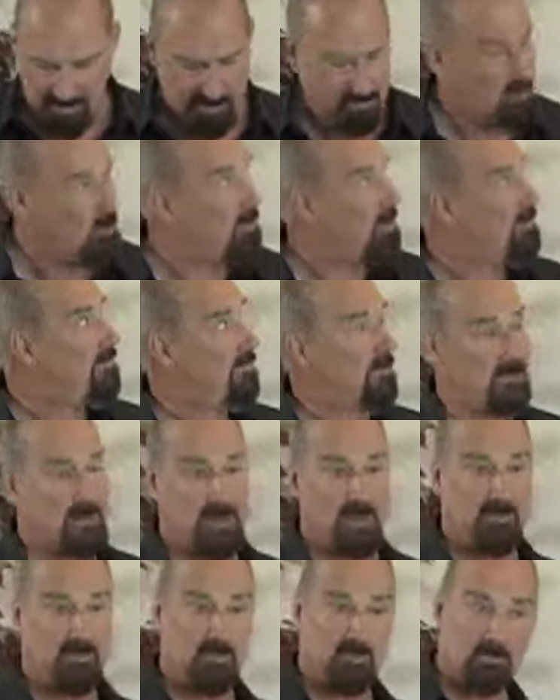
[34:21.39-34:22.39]
They have a word for
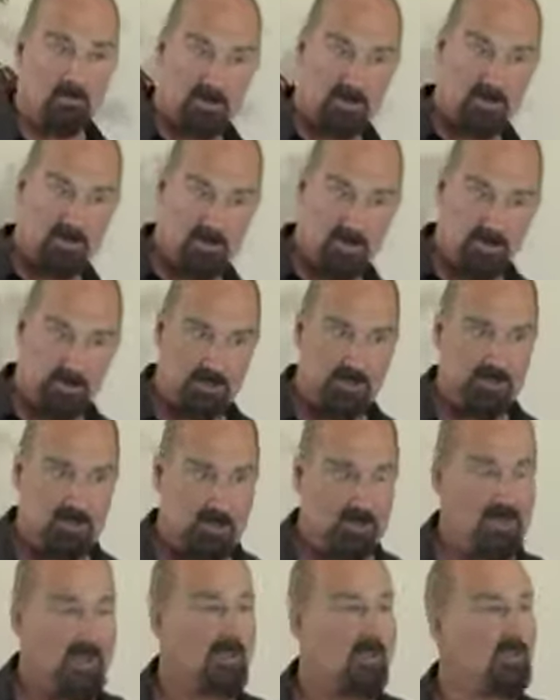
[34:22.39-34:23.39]
it even, which is
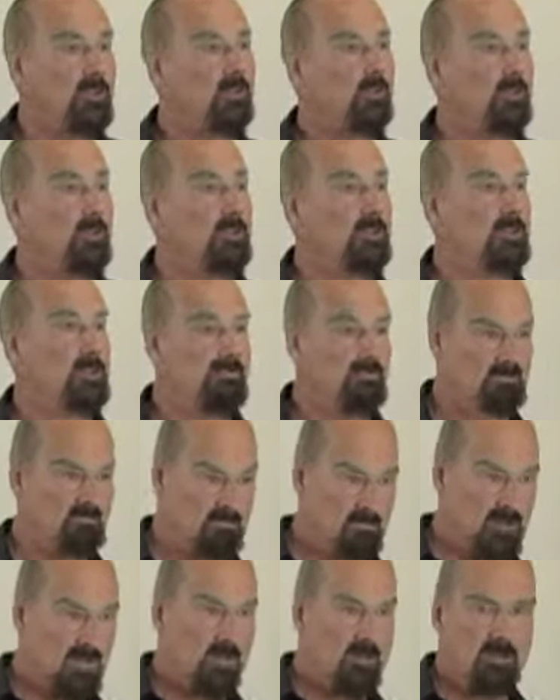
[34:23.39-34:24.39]
interesting. They got the word,
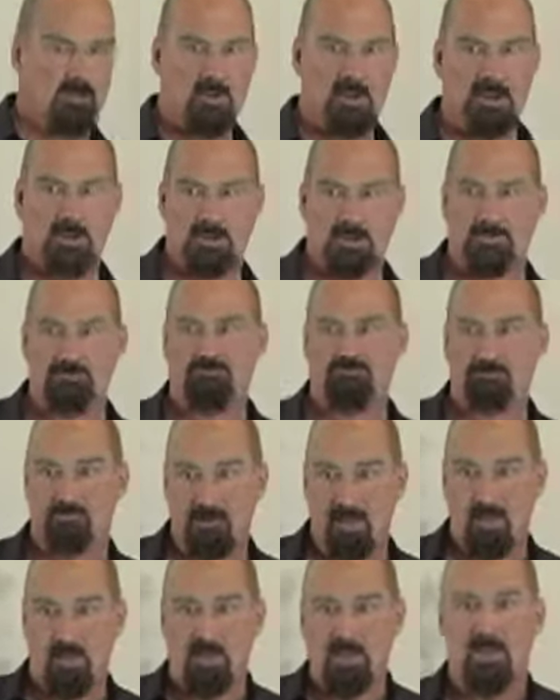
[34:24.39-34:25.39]
they got rich.
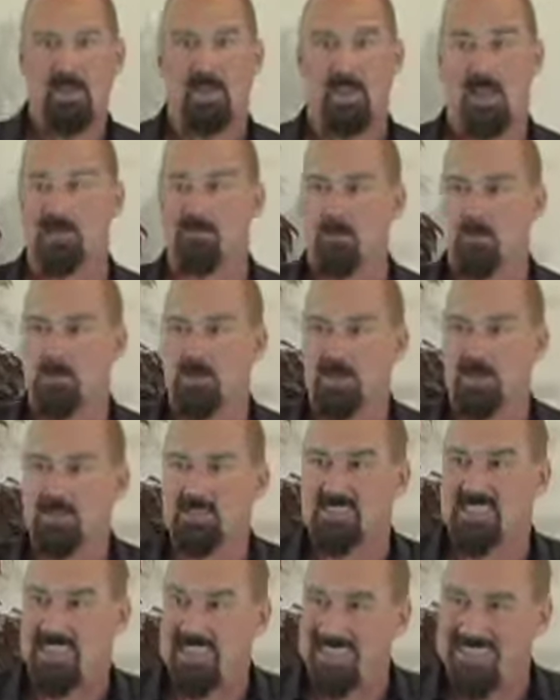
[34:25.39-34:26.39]
They have a word,
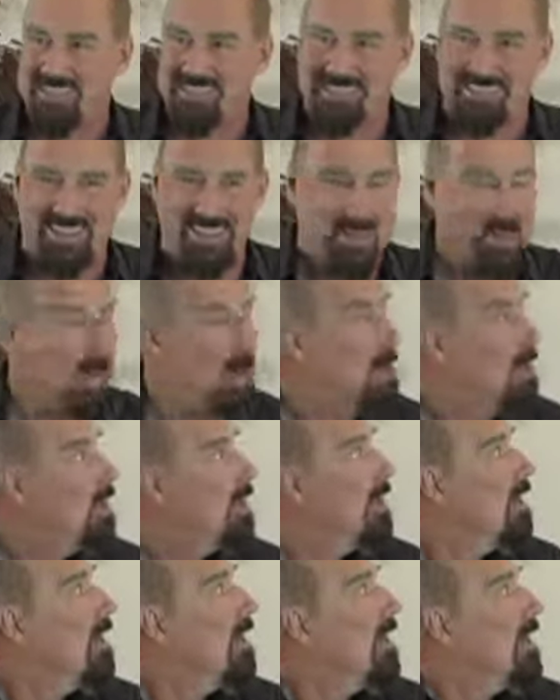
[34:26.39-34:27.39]
it's kaizen.
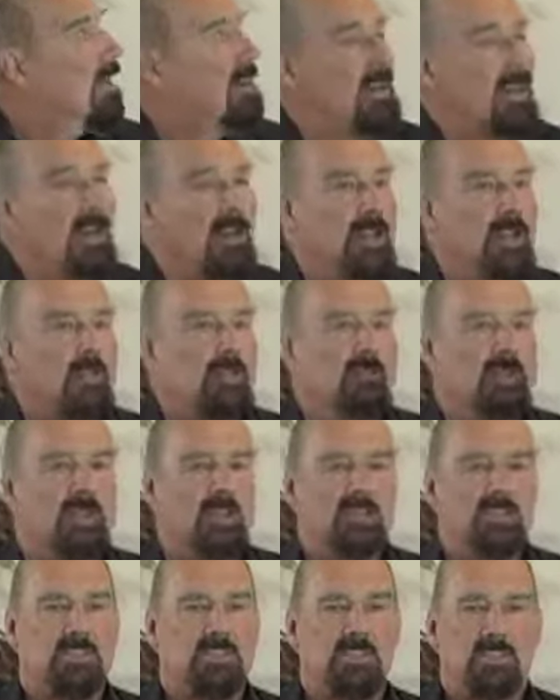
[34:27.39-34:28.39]
And it
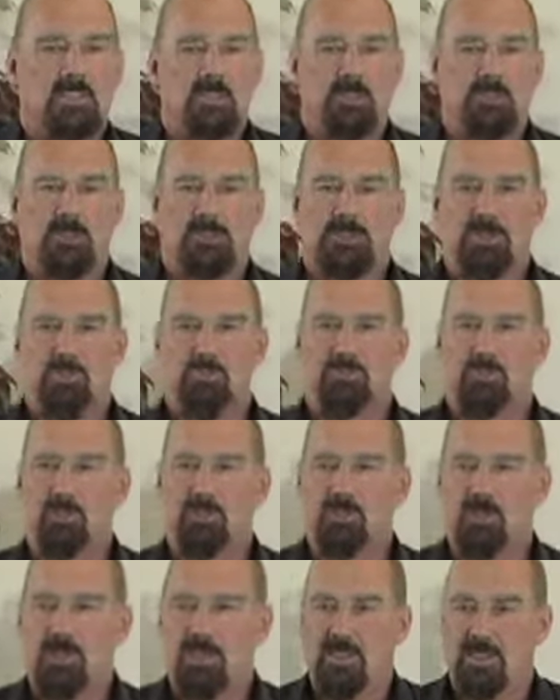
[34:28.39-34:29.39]
means, you know, just
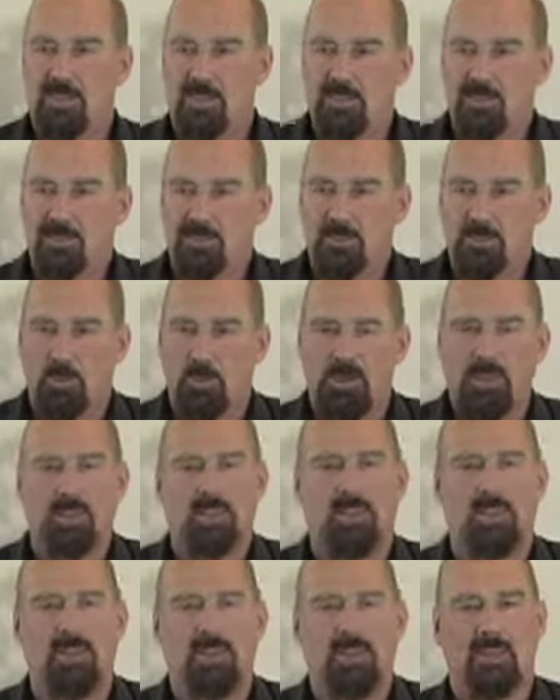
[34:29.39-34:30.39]
improving things and
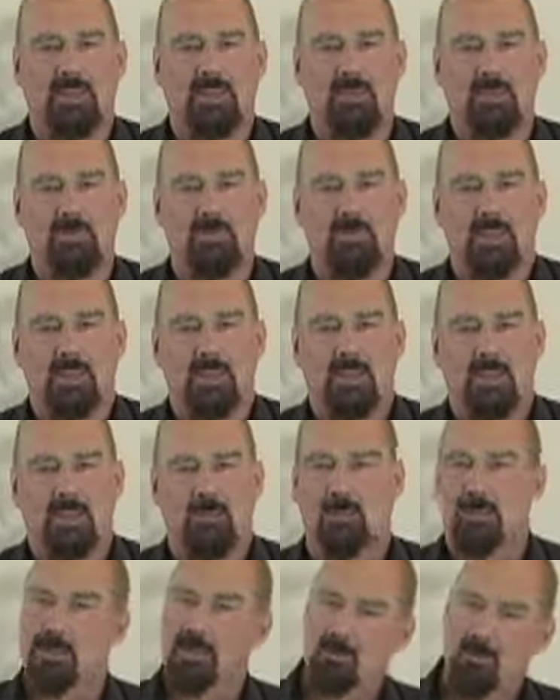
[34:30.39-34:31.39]
tweaking things and making
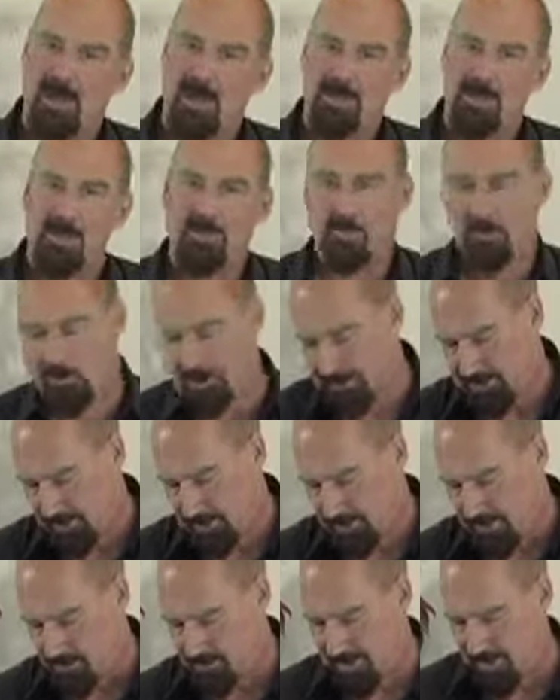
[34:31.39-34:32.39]
them a little better all the
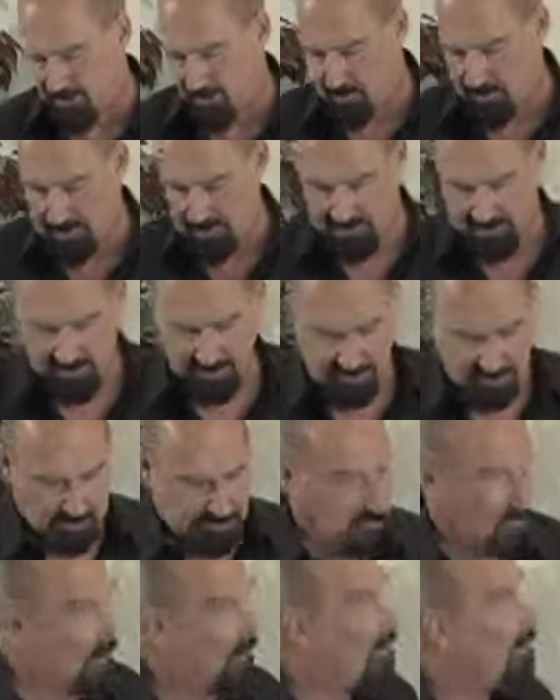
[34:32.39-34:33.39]
time, never being
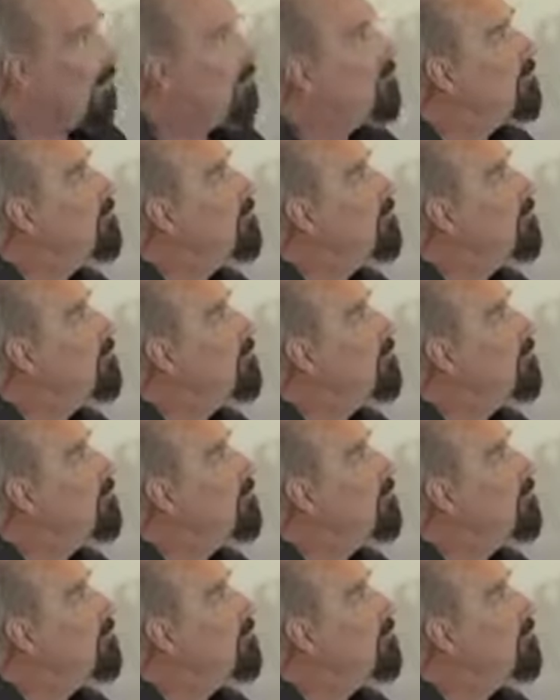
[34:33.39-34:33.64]
satisfied.